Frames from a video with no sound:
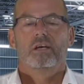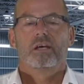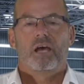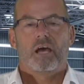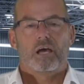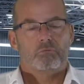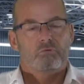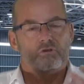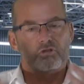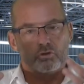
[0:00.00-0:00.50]

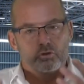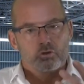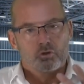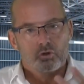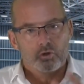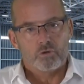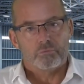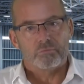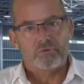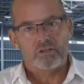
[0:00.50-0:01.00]
and we should
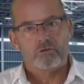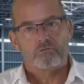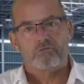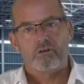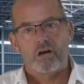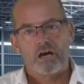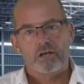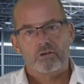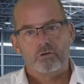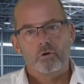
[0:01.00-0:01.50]
do them in the
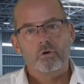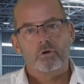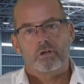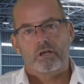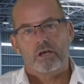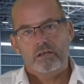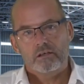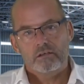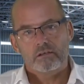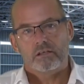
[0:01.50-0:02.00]
right
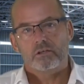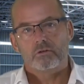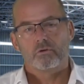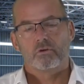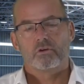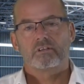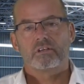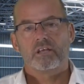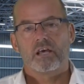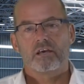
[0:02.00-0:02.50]
order in
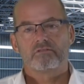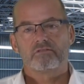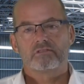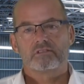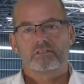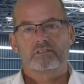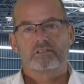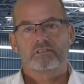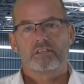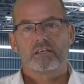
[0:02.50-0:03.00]
order to have
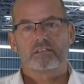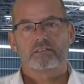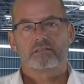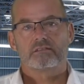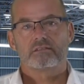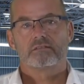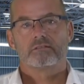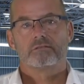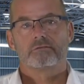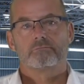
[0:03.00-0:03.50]

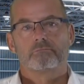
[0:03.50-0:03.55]
success.